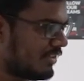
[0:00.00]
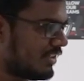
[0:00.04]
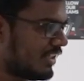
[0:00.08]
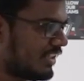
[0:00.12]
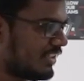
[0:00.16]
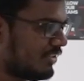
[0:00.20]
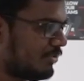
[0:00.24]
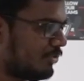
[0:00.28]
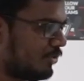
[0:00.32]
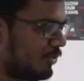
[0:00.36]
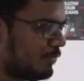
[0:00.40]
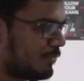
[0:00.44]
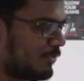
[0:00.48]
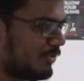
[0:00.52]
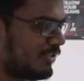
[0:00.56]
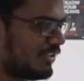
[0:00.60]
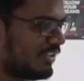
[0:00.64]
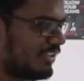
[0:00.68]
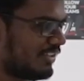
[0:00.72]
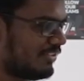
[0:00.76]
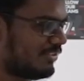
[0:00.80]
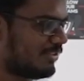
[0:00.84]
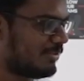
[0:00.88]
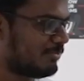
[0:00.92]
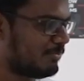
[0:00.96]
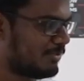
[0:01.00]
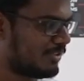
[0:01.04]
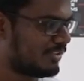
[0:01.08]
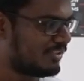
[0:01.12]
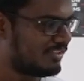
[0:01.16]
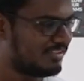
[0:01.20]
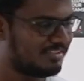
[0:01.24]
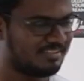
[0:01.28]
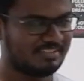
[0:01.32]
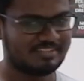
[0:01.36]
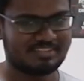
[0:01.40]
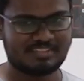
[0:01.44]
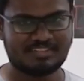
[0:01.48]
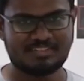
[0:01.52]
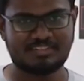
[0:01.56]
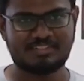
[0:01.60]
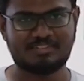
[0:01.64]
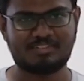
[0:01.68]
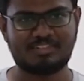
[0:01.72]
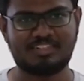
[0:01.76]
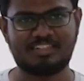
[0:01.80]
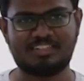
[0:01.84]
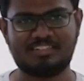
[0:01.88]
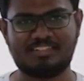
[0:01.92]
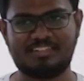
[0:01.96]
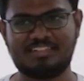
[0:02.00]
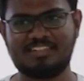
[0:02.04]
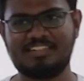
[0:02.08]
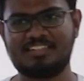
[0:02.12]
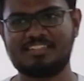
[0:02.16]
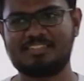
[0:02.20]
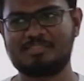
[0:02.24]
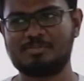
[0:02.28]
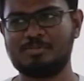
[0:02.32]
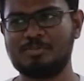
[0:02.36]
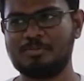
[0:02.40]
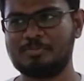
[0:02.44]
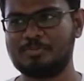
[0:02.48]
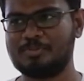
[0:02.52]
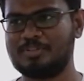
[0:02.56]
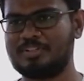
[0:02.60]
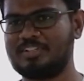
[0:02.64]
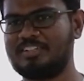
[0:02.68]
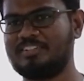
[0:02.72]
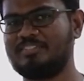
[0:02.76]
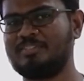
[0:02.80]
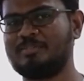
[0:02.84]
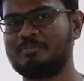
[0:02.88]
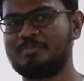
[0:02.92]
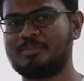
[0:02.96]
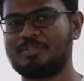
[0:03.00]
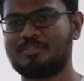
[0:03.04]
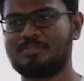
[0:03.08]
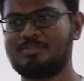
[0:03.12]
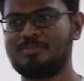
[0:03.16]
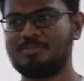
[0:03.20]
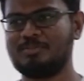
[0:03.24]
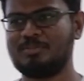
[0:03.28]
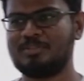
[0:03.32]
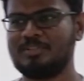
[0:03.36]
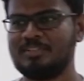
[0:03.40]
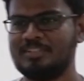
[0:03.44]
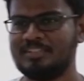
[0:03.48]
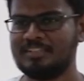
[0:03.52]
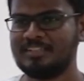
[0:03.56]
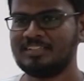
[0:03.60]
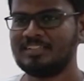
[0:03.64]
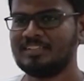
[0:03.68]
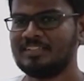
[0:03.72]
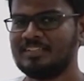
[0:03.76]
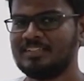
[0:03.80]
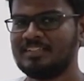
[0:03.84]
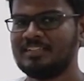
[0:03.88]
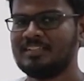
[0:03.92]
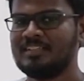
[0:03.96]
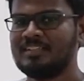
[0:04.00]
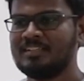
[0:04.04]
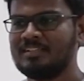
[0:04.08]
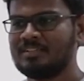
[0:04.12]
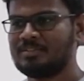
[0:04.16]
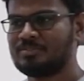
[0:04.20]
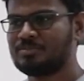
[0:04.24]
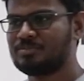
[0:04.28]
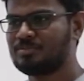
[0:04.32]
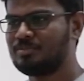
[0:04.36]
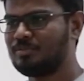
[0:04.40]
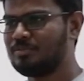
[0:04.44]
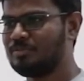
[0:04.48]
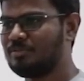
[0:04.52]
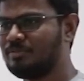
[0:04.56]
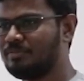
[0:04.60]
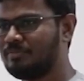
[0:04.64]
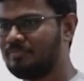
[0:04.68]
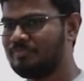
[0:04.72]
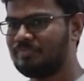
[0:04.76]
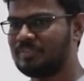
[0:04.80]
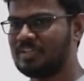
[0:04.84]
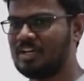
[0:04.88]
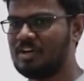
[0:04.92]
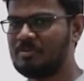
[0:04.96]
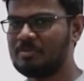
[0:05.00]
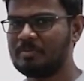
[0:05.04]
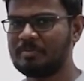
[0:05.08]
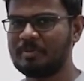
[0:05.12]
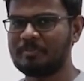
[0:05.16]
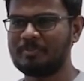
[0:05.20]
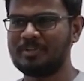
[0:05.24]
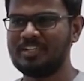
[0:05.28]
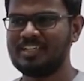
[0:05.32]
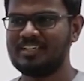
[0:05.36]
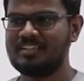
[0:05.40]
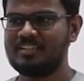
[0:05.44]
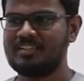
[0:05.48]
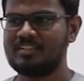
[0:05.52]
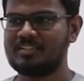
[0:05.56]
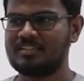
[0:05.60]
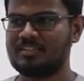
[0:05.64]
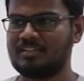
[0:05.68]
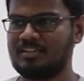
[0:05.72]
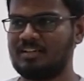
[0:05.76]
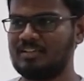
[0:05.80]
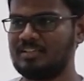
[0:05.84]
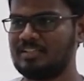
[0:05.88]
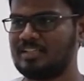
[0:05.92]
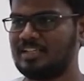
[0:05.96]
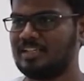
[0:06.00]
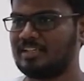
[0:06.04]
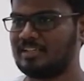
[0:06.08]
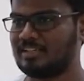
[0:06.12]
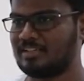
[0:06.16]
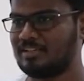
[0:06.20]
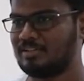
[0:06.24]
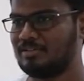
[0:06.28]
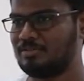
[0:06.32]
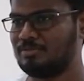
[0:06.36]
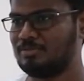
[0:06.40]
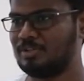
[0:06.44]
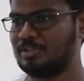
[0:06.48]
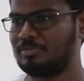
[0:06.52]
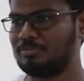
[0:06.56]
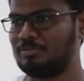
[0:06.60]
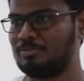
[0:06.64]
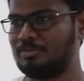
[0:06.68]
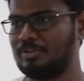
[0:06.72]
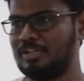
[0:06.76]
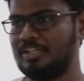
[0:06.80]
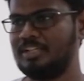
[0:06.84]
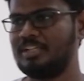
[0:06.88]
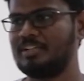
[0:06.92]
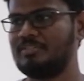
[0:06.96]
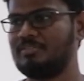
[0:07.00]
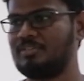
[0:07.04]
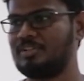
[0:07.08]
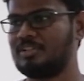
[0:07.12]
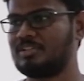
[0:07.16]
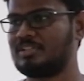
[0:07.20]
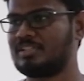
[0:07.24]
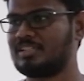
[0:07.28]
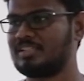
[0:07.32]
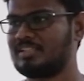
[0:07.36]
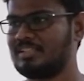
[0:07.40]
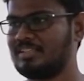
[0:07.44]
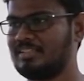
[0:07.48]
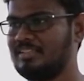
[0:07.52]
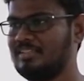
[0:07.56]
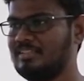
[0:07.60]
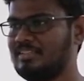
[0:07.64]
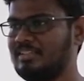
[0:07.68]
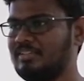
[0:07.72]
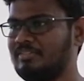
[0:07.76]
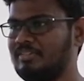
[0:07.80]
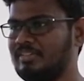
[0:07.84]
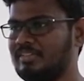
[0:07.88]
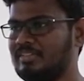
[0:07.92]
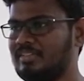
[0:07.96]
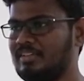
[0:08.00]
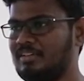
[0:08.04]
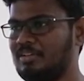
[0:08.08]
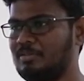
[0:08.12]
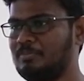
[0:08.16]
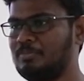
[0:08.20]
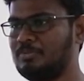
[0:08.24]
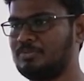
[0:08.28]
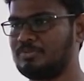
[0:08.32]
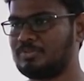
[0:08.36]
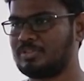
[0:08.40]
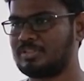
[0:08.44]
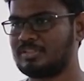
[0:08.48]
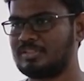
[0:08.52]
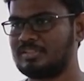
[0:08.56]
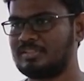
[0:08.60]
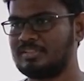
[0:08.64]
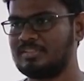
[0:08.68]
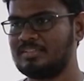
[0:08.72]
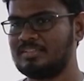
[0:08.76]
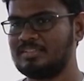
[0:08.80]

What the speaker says: I hope you are a developer. Let's hope you are a developer. Cool. So how many people here are non-tech who have no idea what this event is all about?